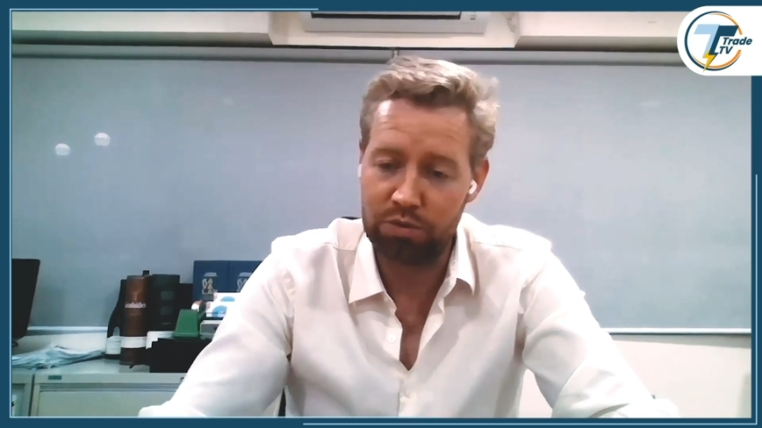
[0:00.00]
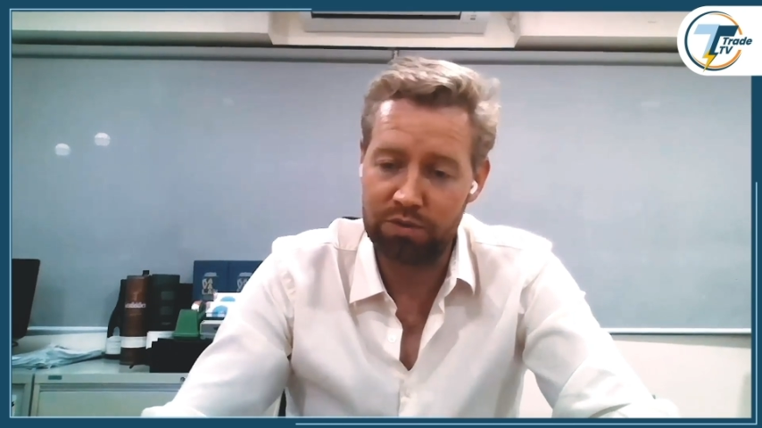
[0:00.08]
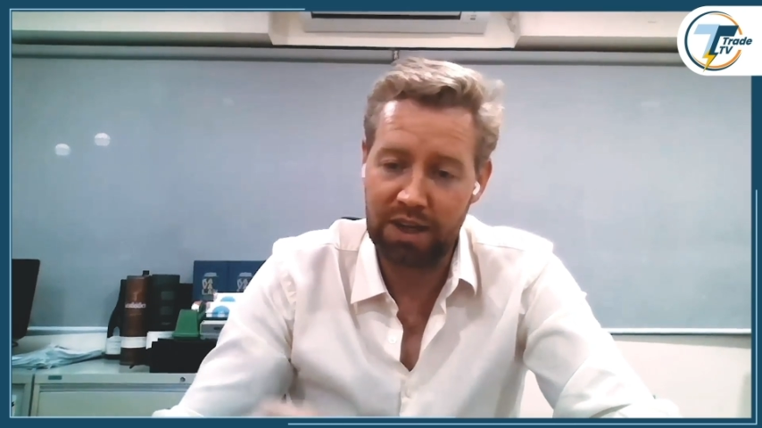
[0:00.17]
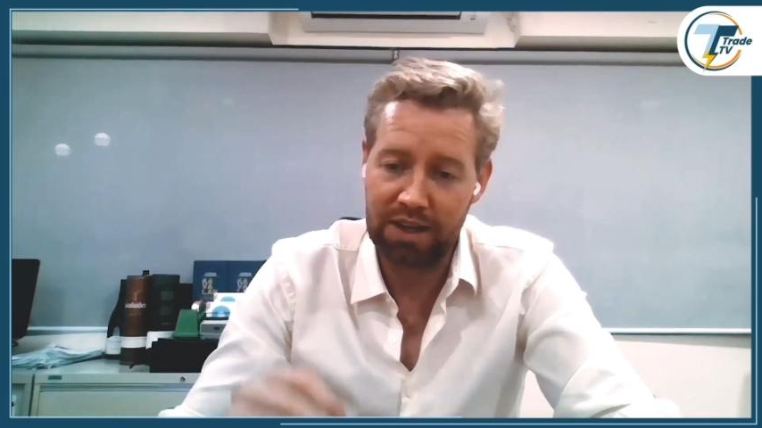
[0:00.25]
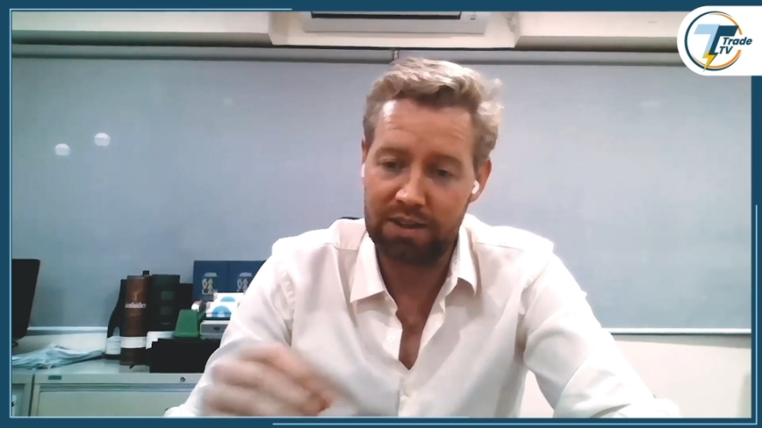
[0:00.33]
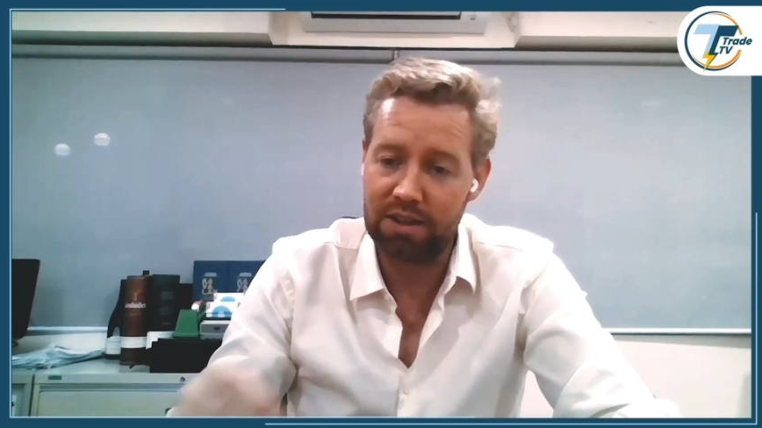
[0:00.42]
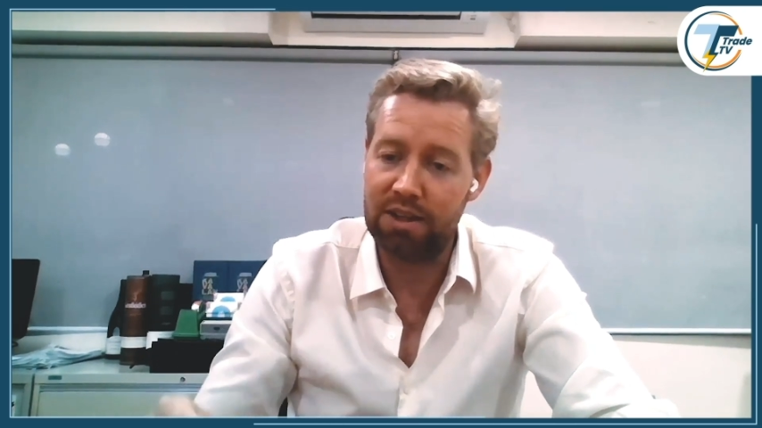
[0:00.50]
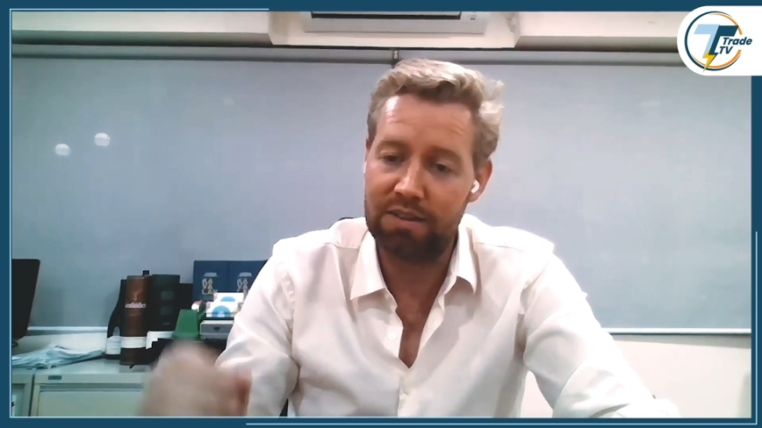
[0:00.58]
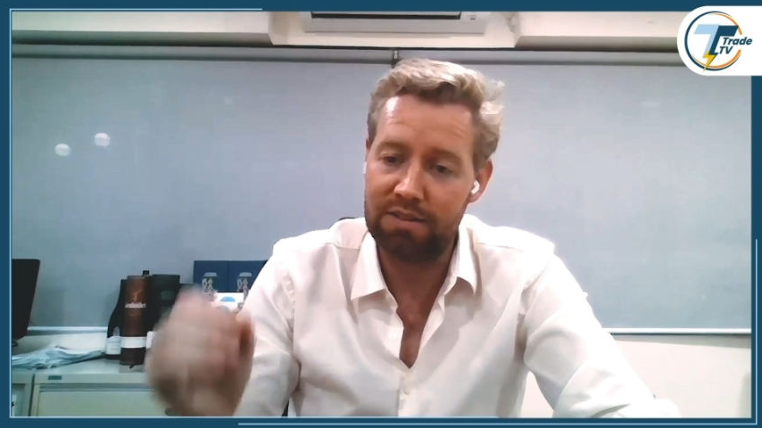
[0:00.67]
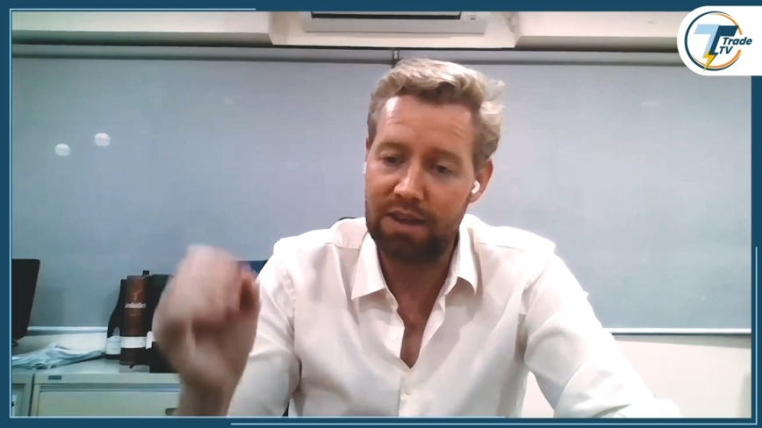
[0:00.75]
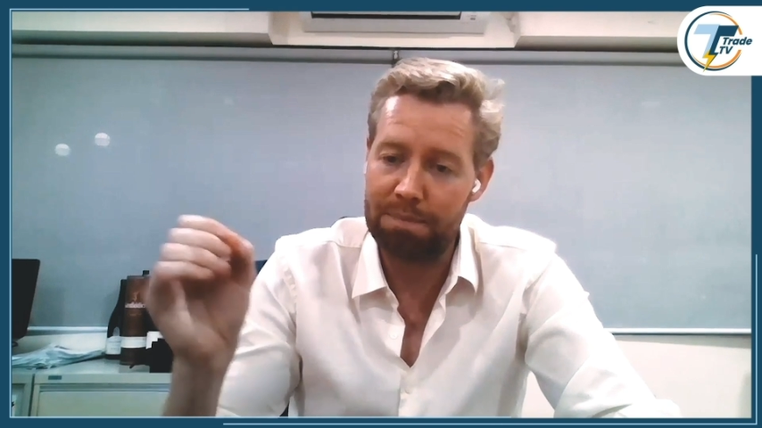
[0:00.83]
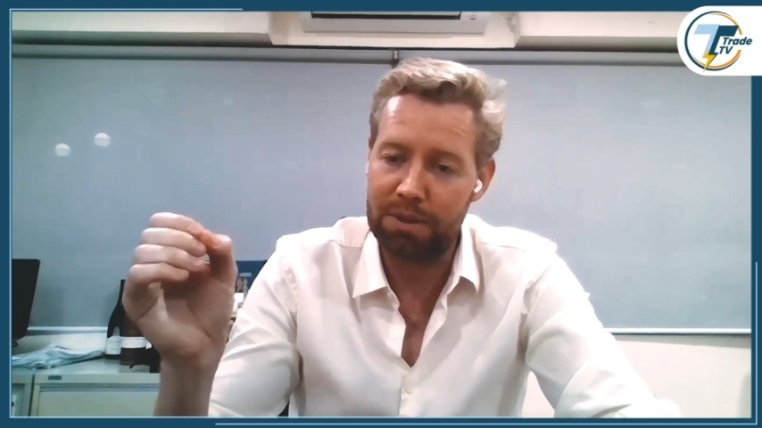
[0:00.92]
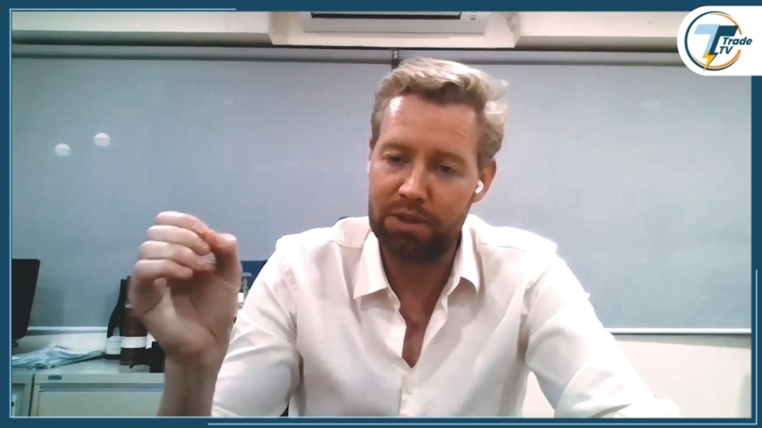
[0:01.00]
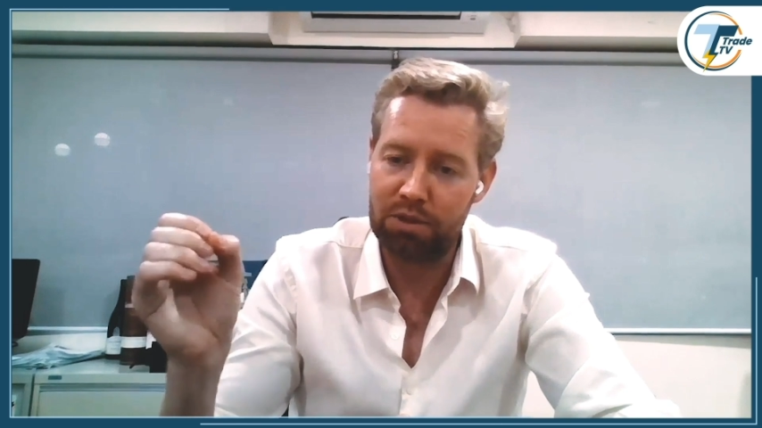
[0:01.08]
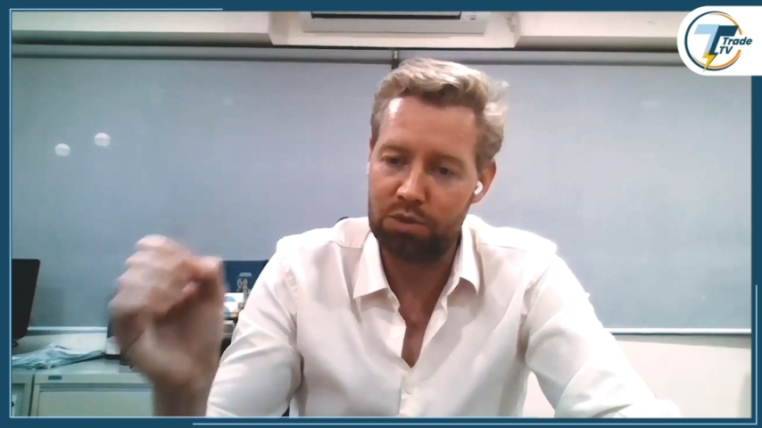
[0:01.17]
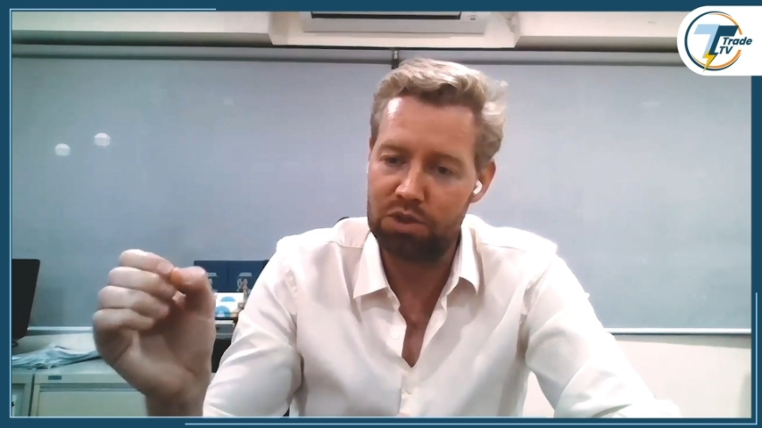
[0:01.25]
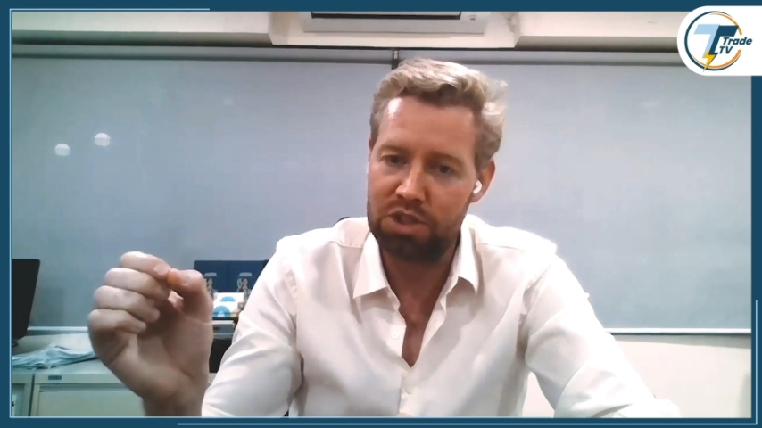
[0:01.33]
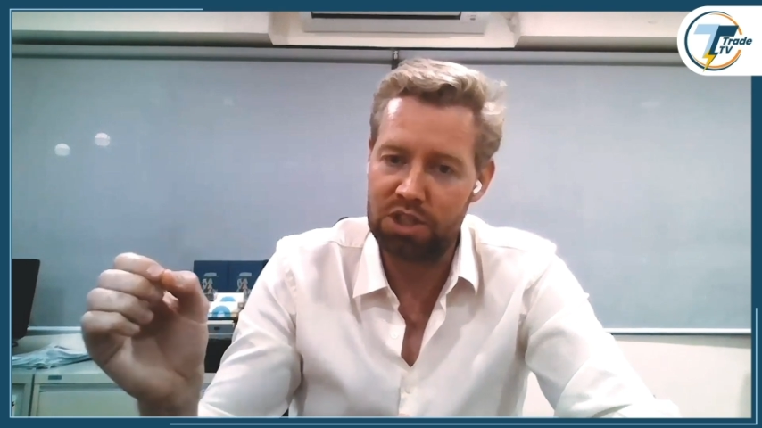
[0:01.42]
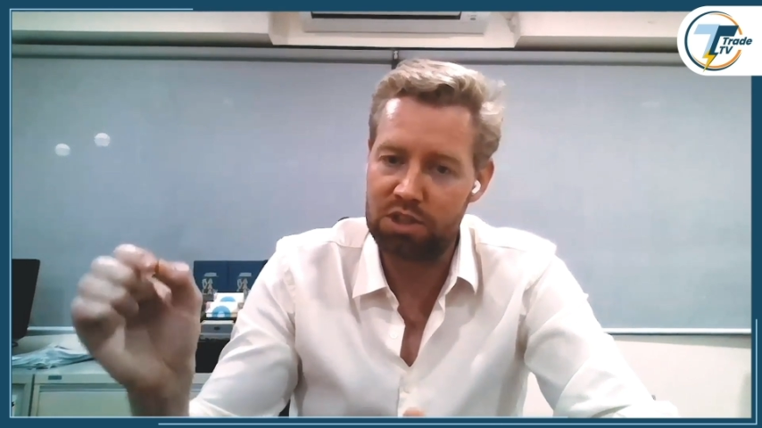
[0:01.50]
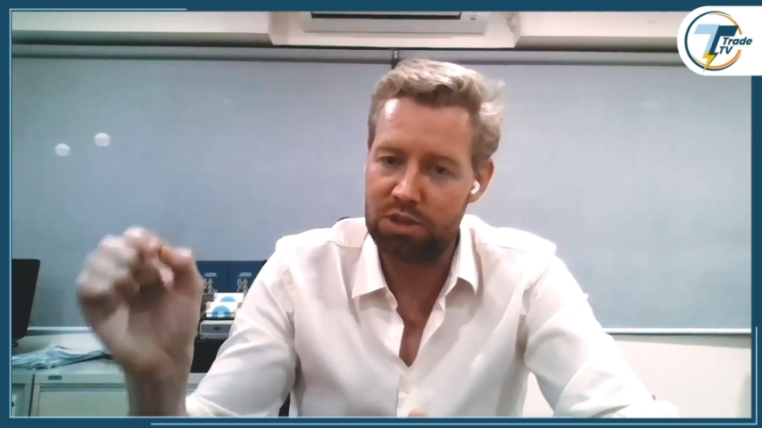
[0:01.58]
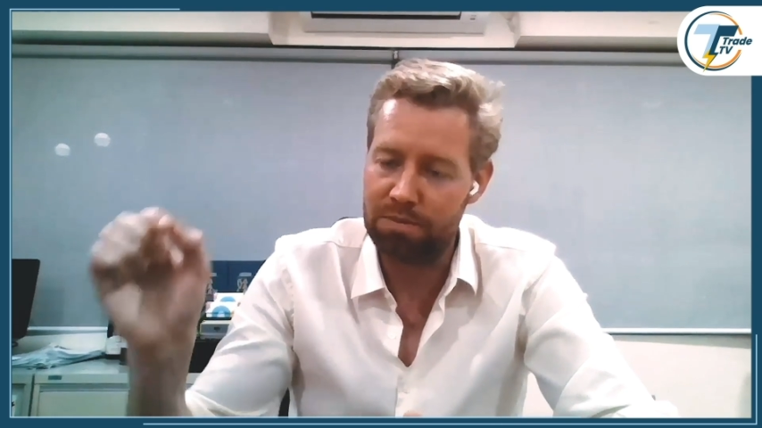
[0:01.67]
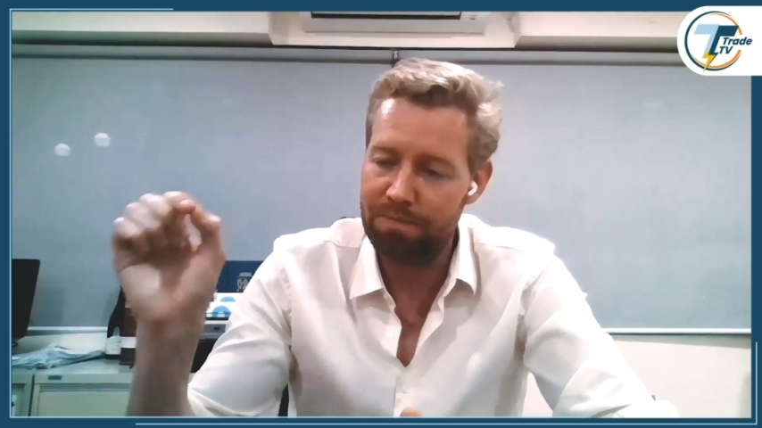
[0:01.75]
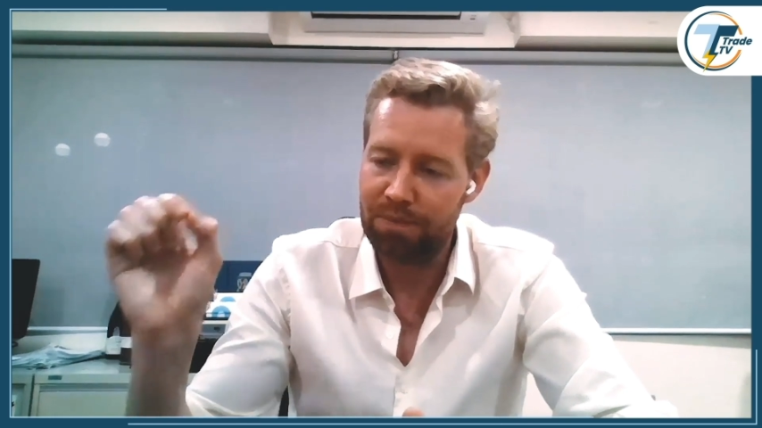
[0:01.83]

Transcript: technically tap into the system